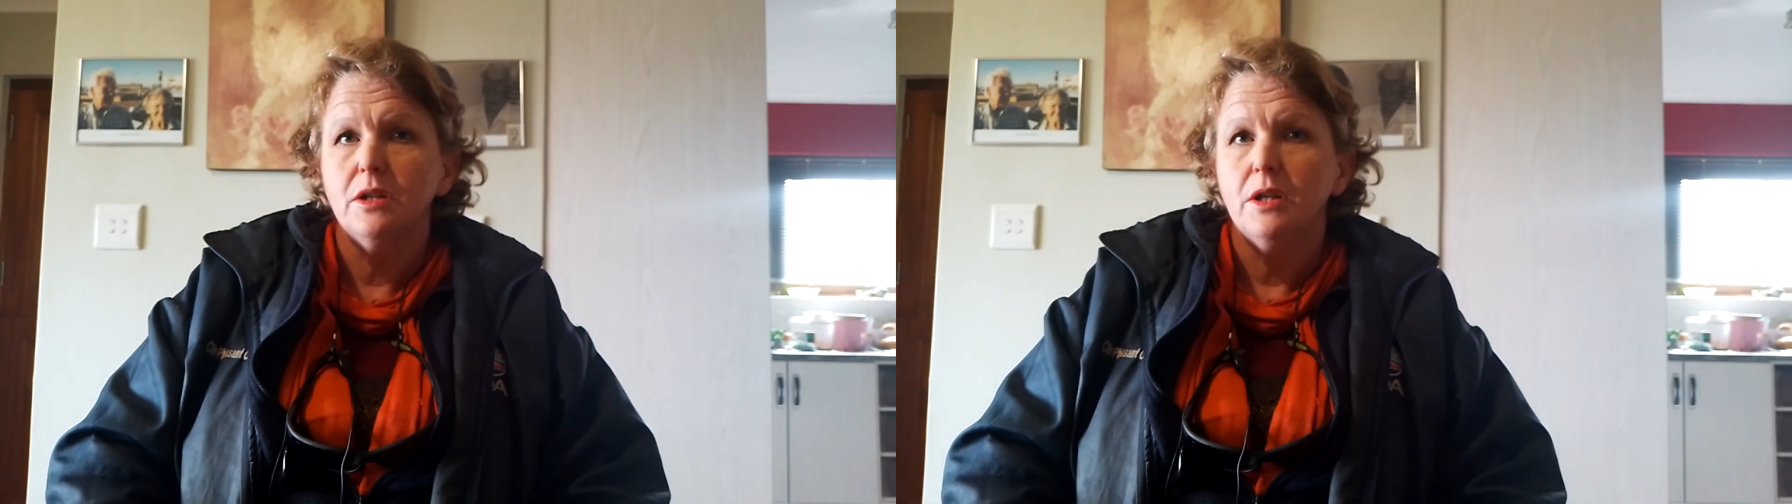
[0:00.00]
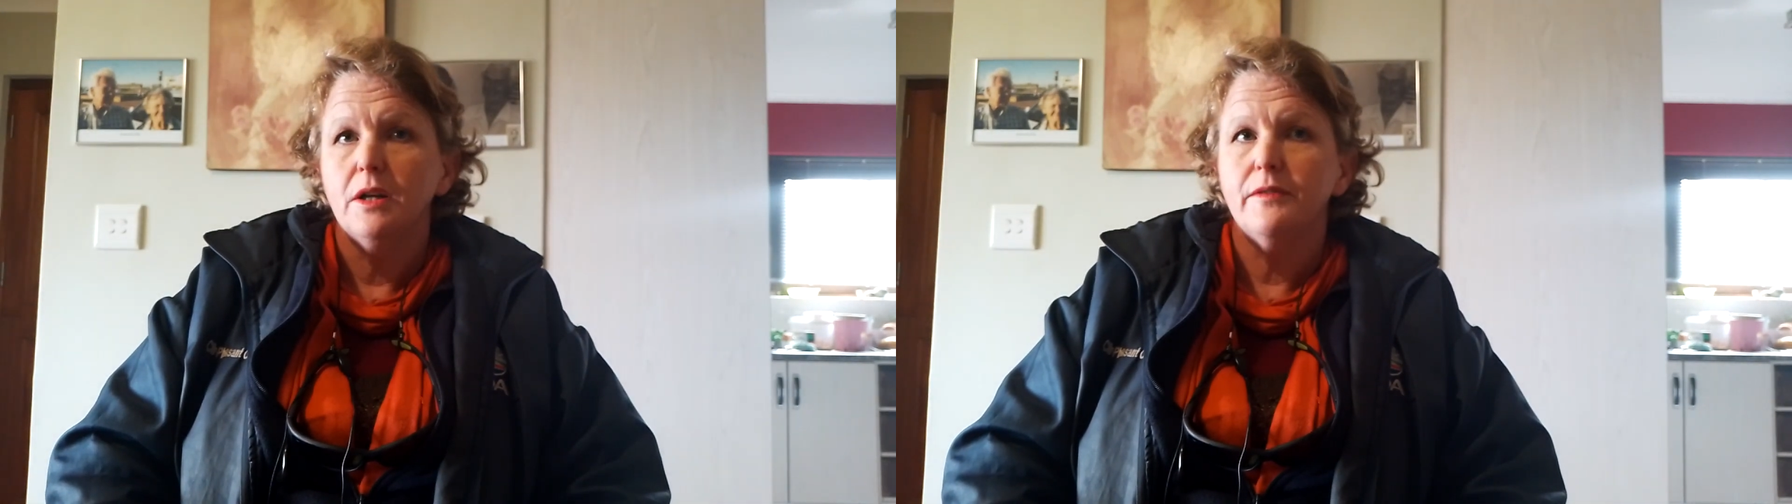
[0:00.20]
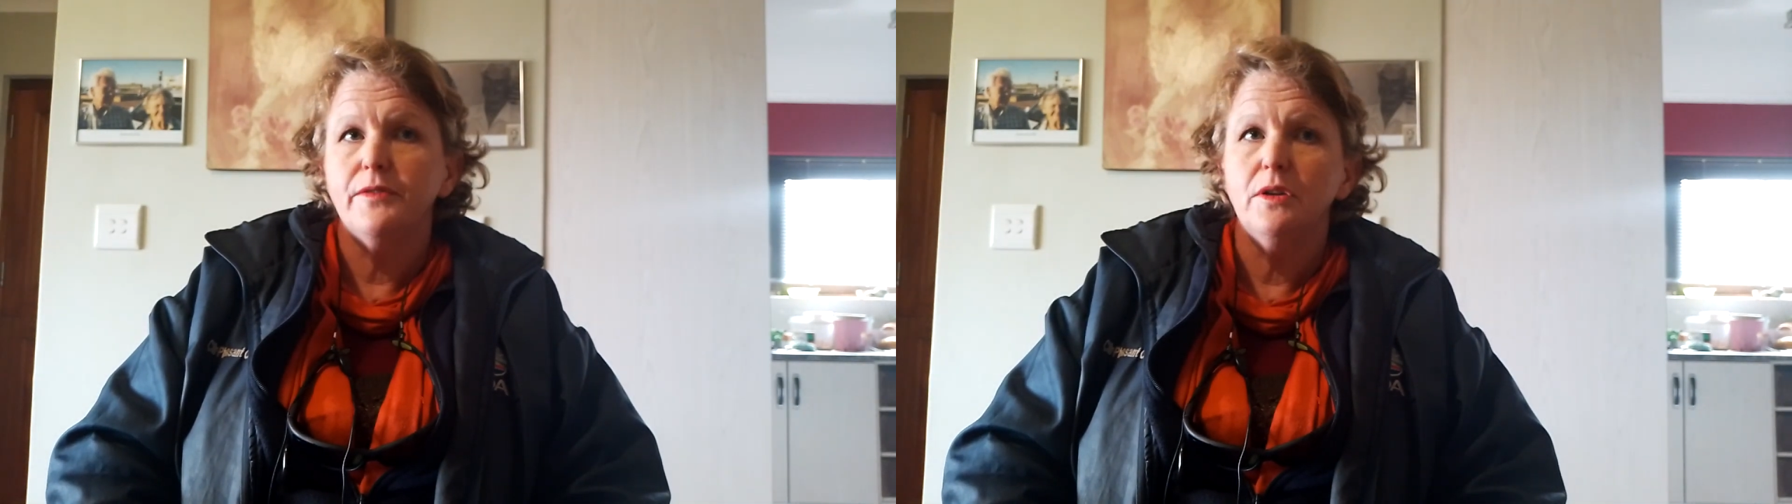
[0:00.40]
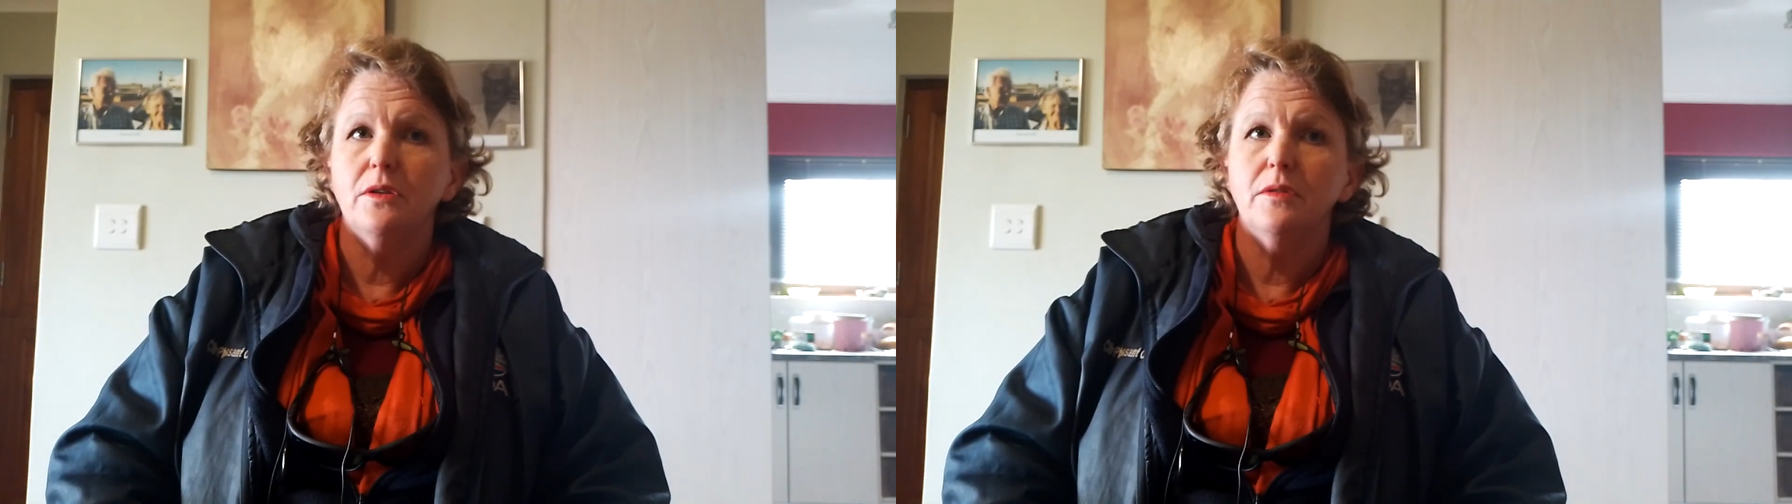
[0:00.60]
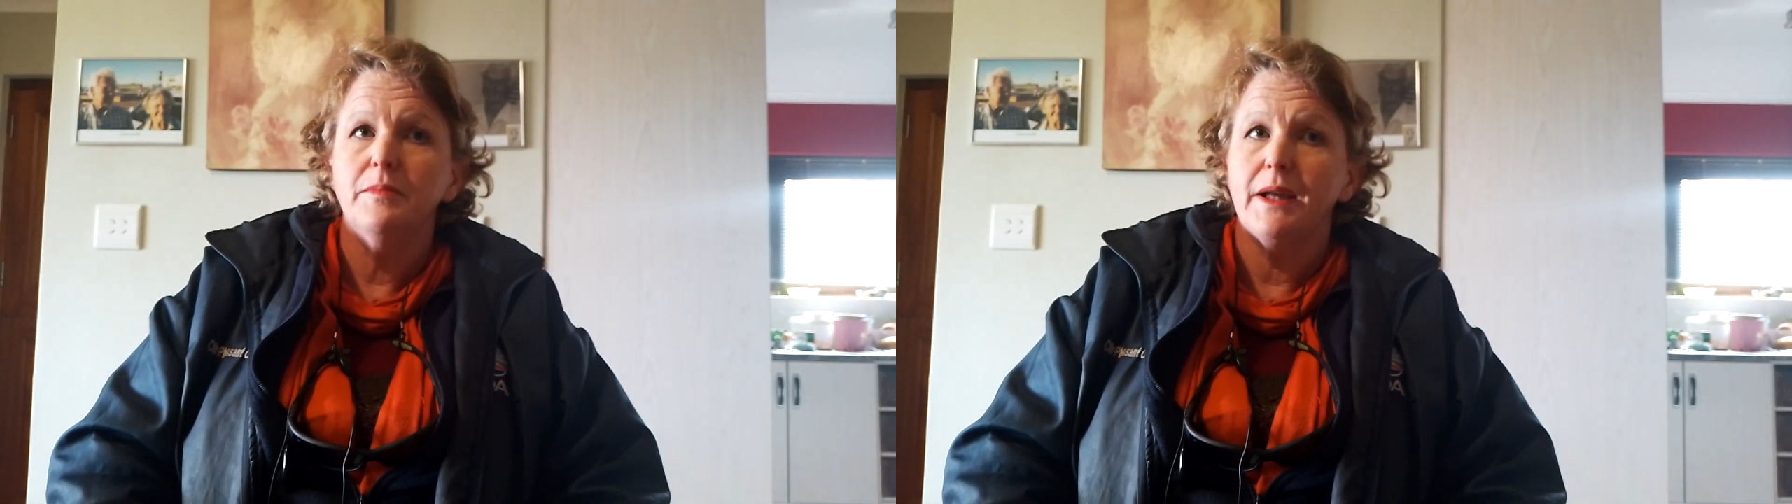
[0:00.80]
a
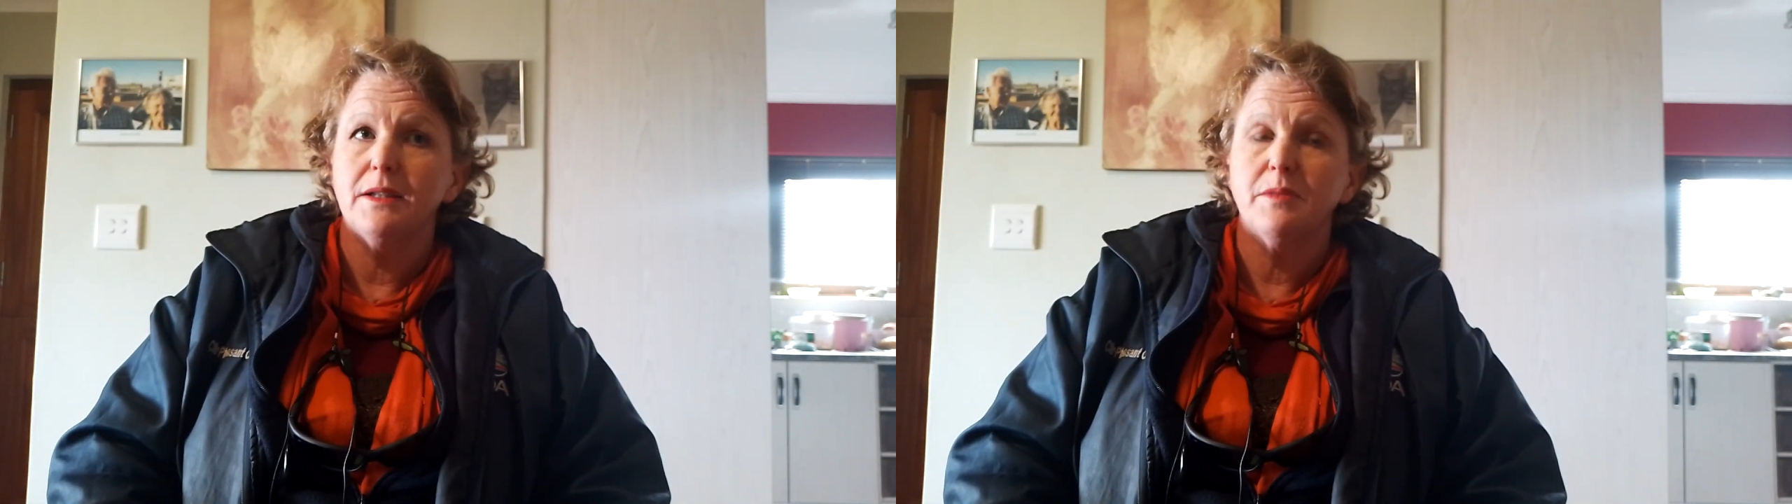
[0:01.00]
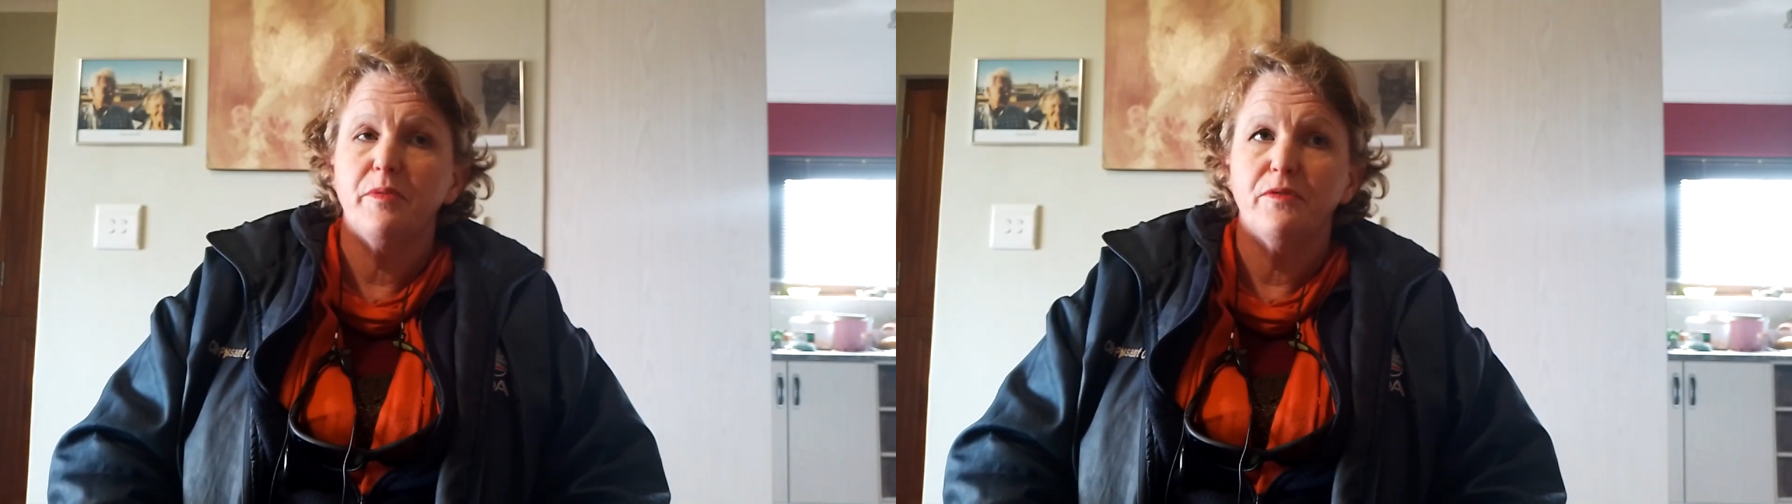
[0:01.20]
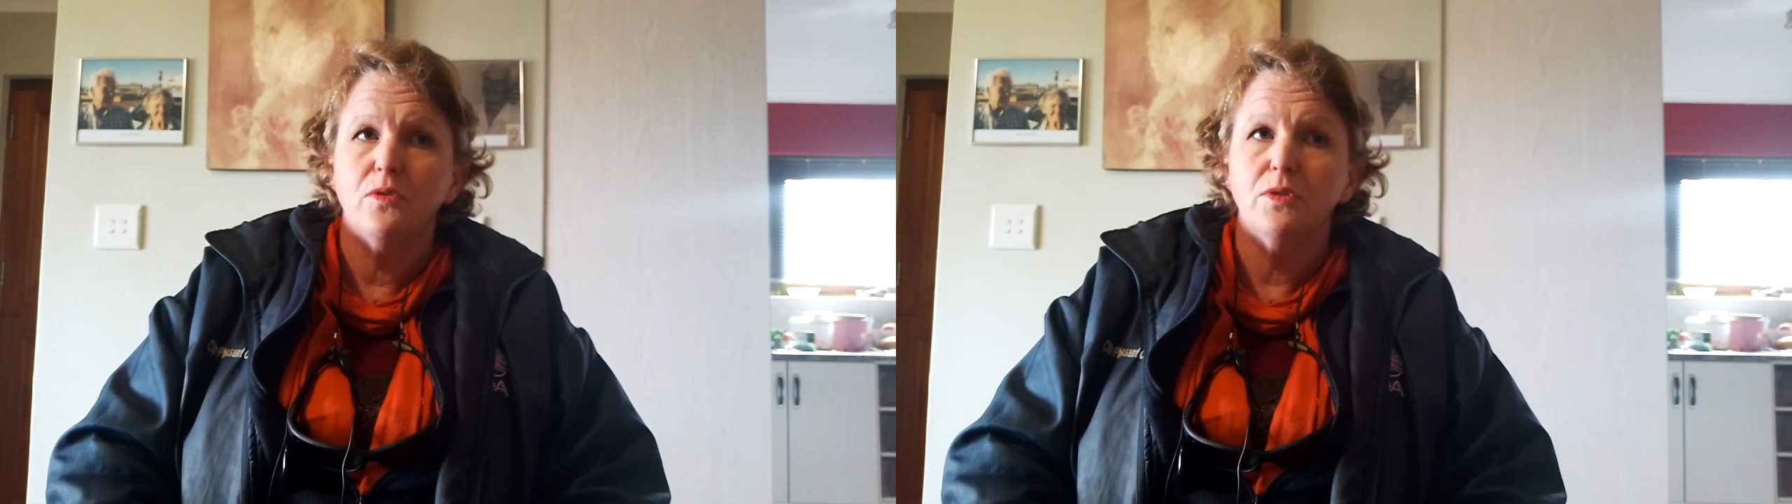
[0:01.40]
few months before